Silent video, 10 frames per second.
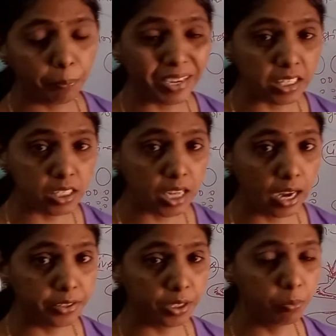the
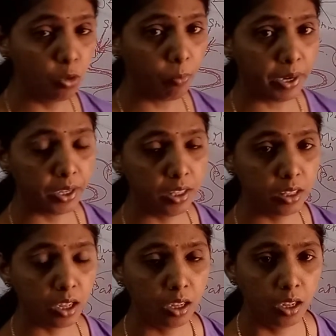peristaltic movement, in
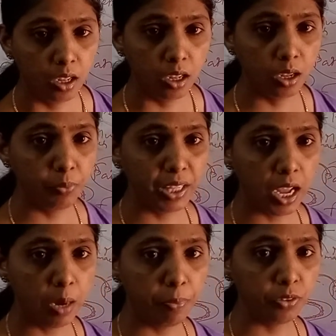the with the
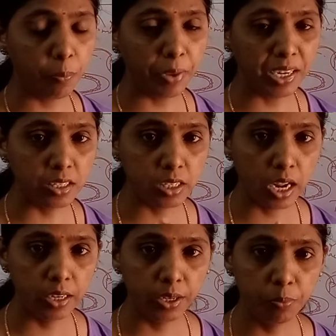help of the
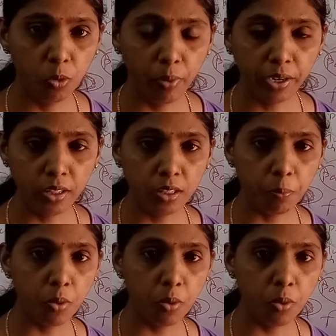peristaltic movement, in the